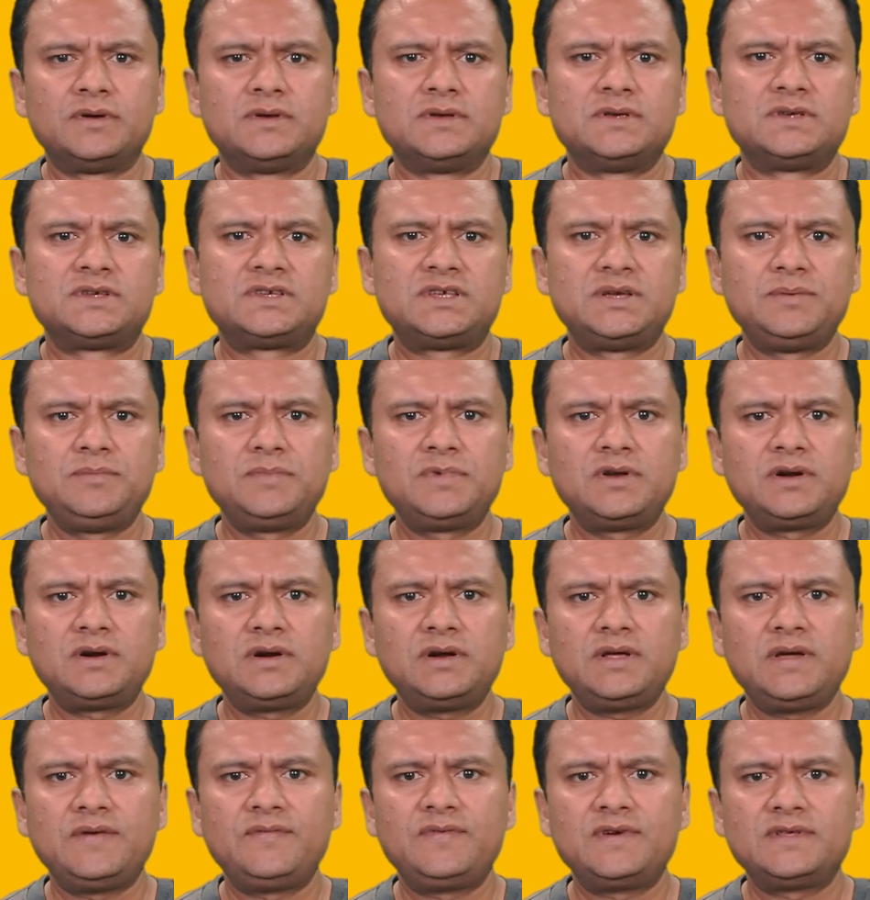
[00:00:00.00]

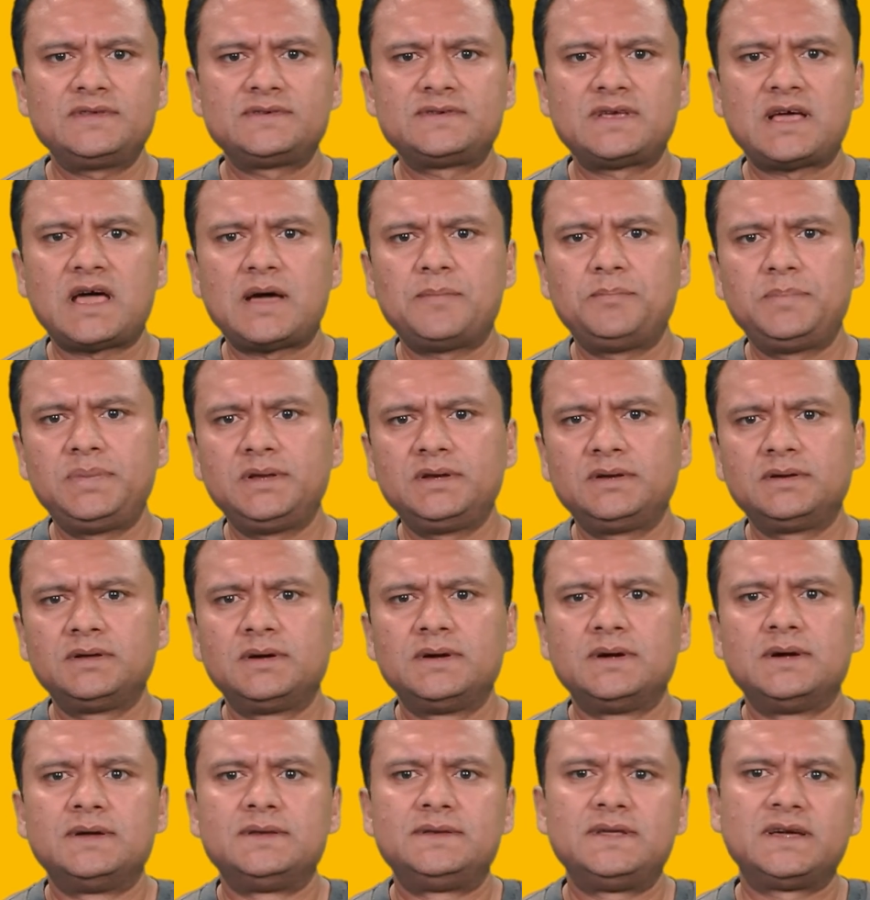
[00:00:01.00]
Similar events have been
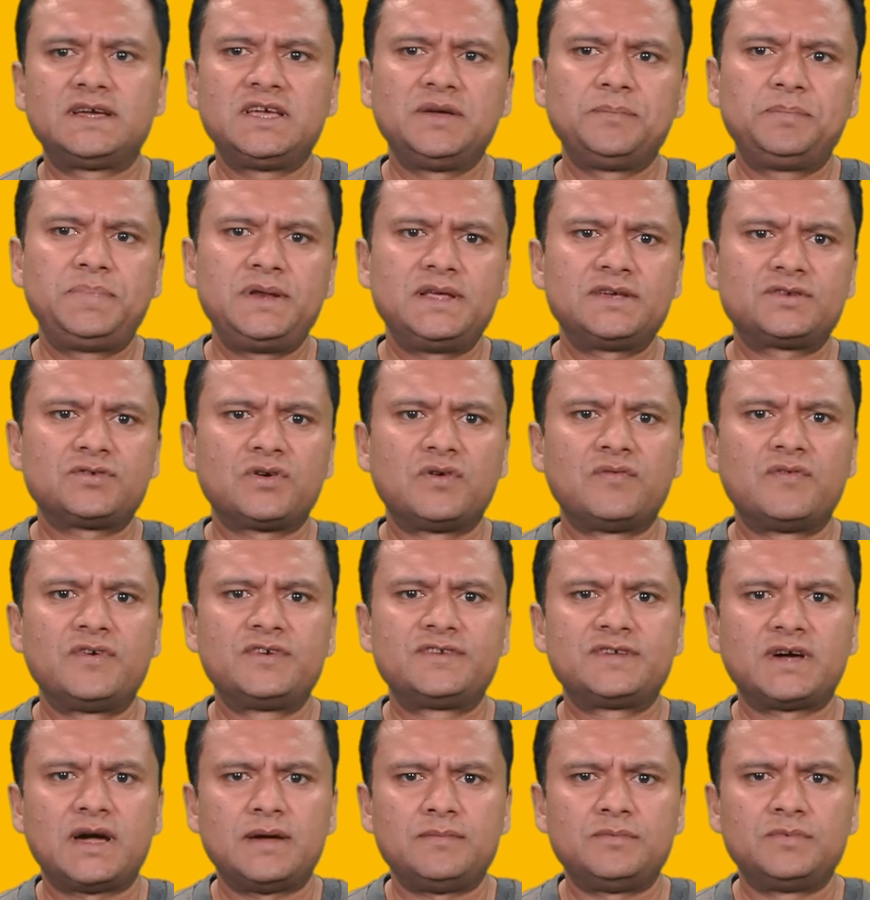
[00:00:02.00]
taking place over
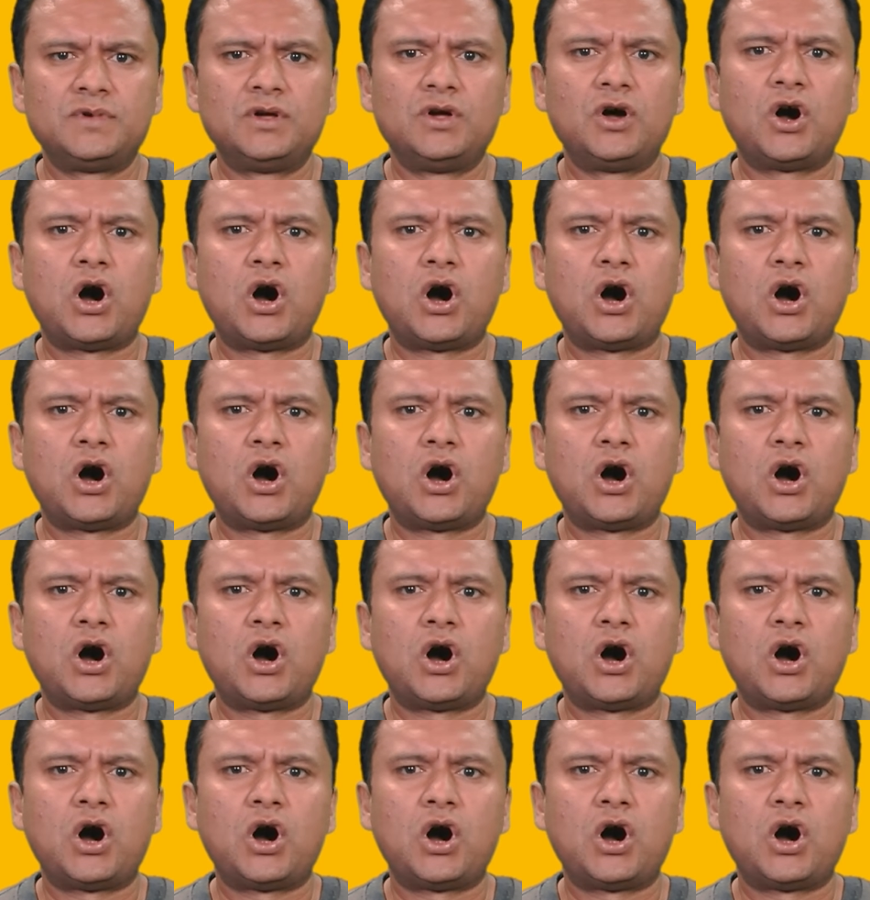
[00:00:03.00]
time.